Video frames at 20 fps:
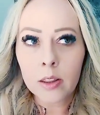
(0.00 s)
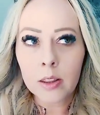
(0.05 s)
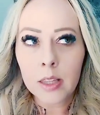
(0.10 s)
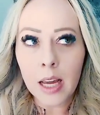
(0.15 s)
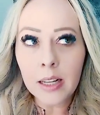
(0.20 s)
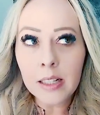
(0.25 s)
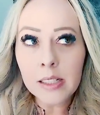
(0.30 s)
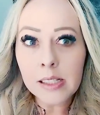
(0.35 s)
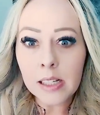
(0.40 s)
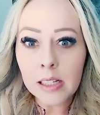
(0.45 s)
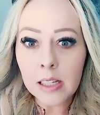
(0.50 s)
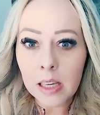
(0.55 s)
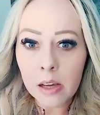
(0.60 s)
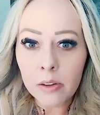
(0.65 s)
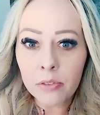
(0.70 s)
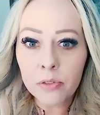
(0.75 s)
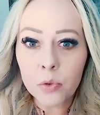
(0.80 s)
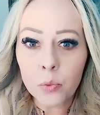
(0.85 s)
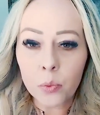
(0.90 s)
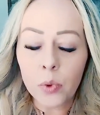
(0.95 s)
That is a
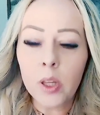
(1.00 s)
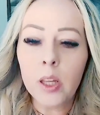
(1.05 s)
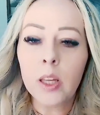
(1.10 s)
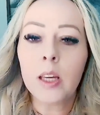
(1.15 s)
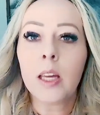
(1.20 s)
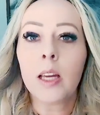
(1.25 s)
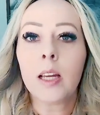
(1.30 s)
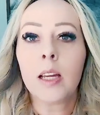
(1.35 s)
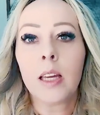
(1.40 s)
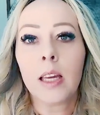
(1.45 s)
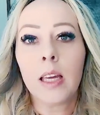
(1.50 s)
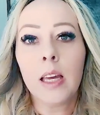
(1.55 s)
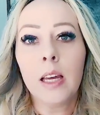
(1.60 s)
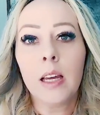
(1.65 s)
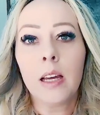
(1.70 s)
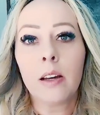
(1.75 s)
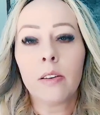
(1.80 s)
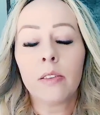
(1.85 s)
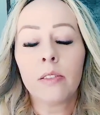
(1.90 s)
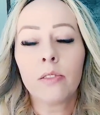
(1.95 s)
gift we can
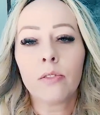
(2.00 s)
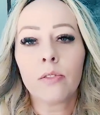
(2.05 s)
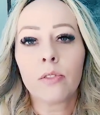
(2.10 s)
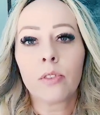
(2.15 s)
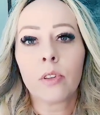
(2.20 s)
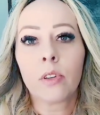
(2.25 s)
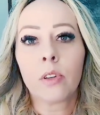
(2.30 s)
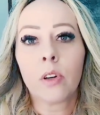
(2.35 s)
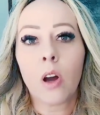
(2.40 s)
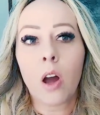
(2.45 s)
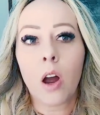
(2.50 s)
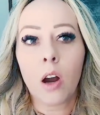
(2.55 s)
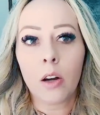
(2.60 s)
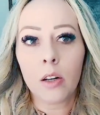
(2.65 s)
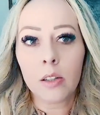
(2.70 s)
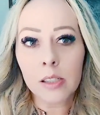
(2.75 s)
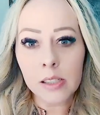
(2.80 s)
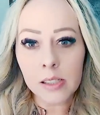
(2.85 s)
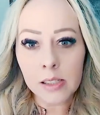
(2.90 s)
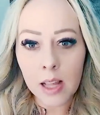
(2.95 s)
give
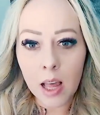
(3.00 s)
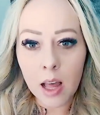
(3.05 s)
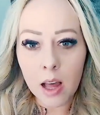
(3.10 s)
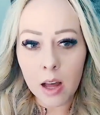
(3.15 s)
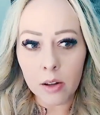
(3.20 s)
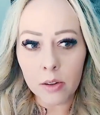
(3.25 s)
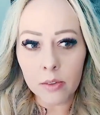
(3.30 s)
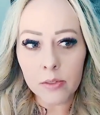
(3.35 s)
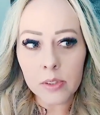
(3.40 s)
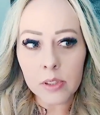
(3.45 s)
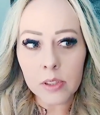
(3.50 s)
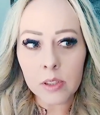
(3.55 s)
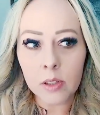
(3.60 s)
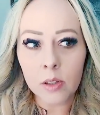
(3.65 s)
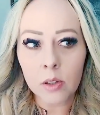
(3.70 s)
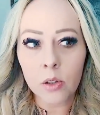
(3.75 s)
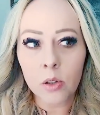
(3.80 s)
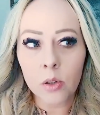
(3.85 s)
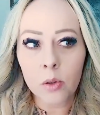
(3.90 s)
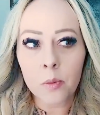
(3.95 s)
ourselves
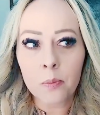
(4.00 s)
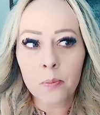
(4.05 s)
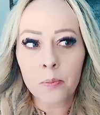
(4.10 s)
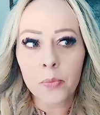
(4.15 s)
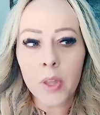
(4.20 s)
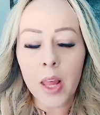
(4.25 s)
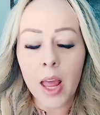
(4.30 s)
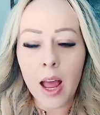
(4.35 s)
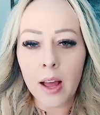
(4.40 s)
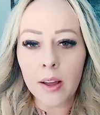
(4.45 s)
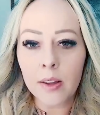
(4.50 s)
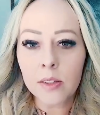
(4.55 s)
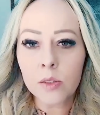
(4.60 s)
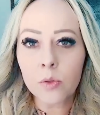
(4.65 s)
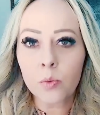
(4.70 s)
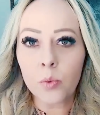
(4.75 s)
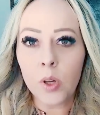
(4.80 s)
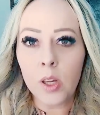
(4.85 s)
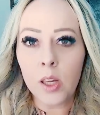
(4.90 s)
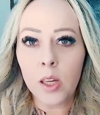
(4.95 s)

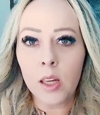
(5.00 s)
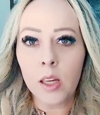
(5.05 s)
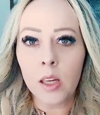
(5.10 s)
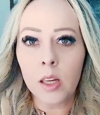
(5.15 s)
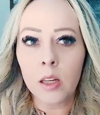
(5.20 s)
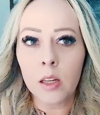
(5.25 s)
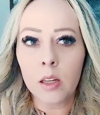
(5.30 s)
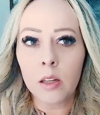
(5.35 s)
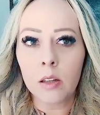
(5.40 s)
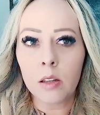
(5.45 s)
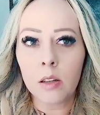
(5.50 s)
as we